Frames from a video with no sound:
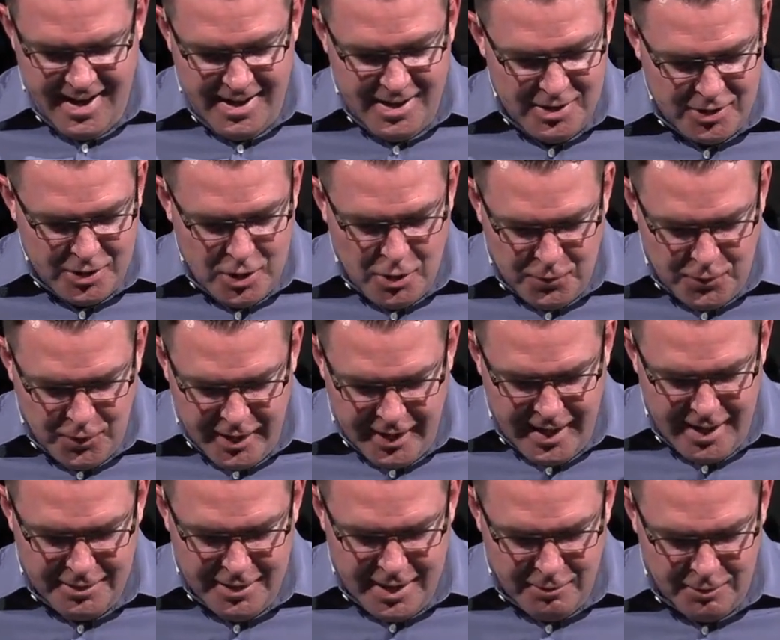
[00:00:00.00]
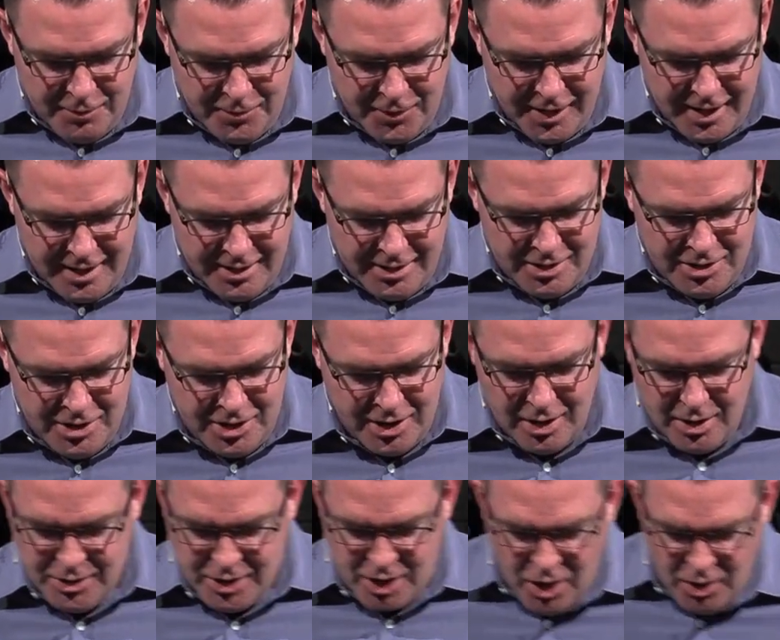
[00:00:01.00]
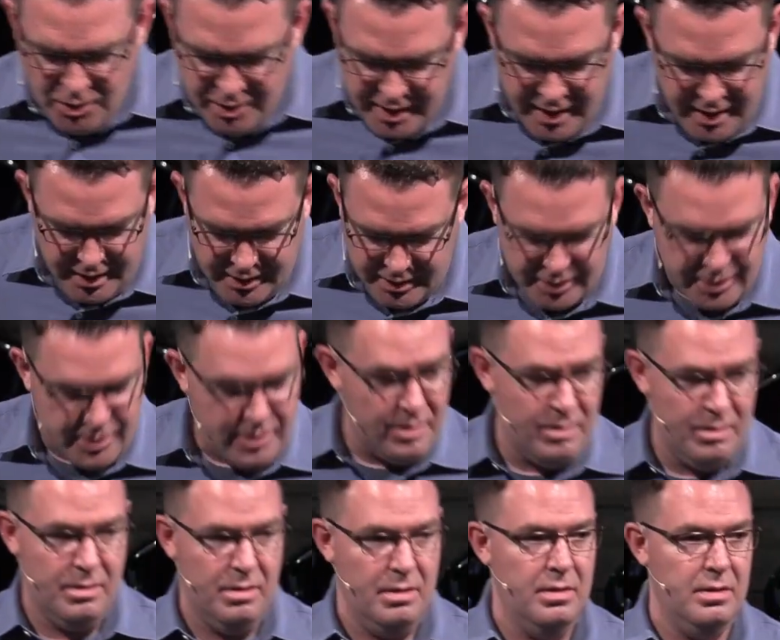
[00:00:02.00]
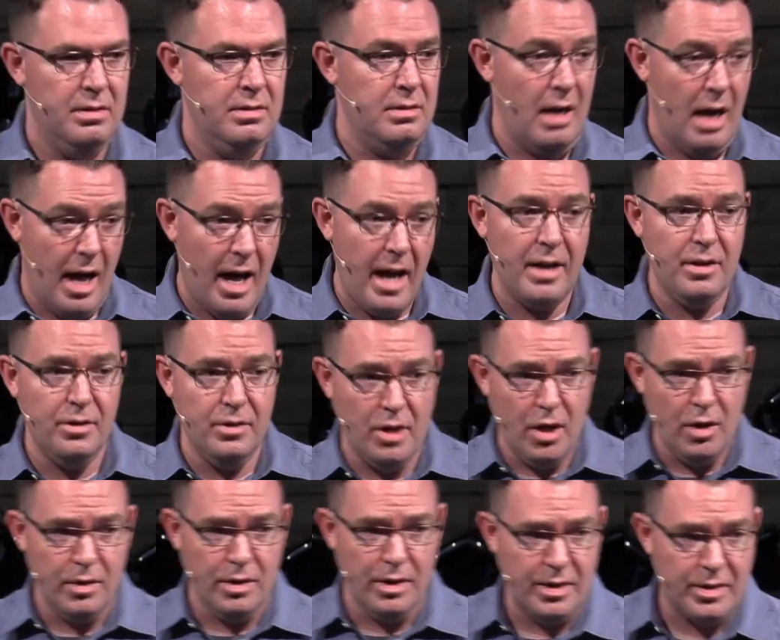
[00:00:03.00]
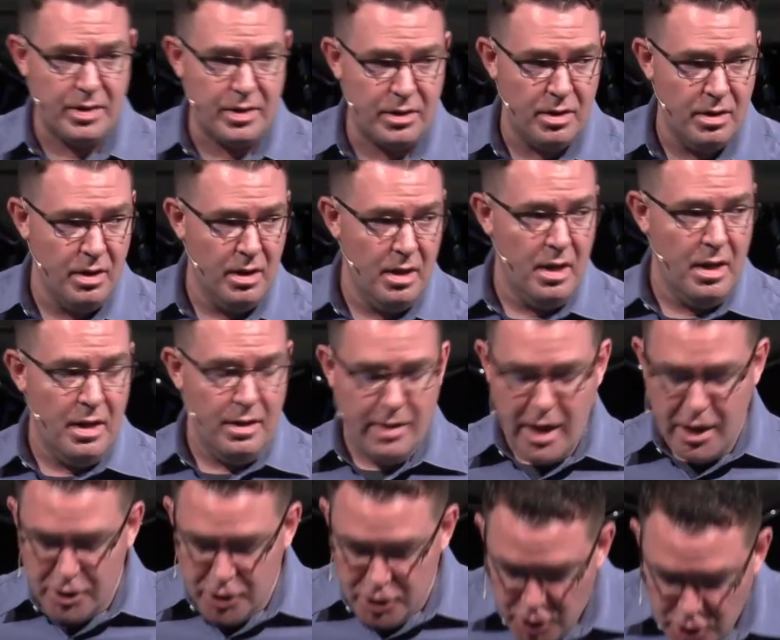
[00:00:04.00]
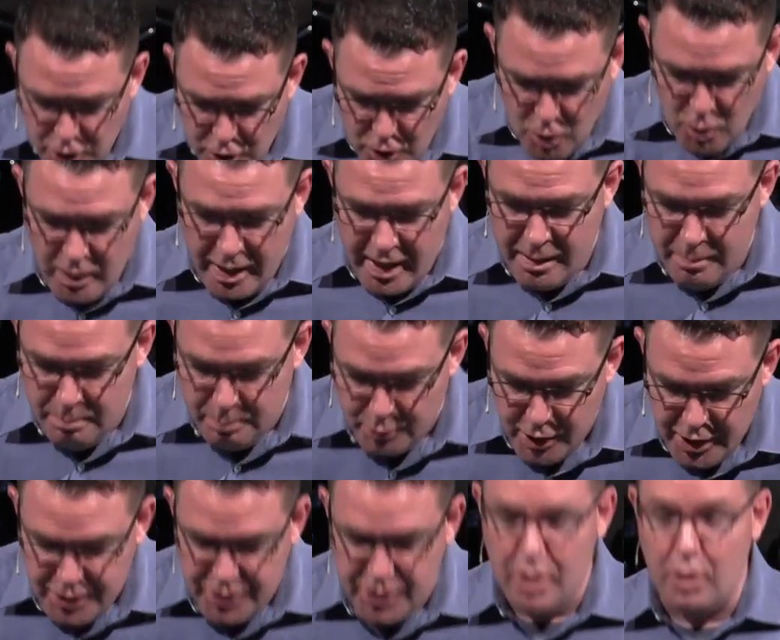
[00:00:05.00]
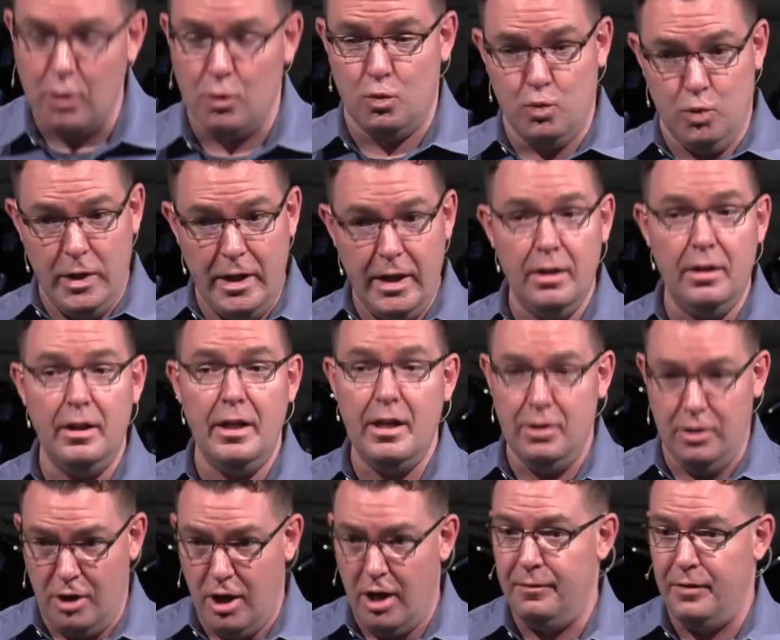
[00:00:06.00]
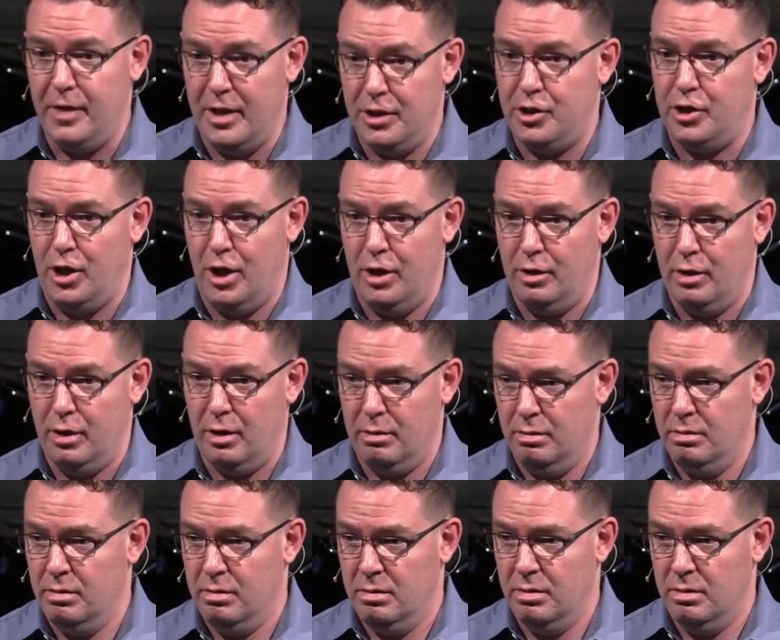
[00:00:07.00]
And it's so funny, I'll never forget this. She goes, oh, yes, I noticed that you and Bridget really love each other.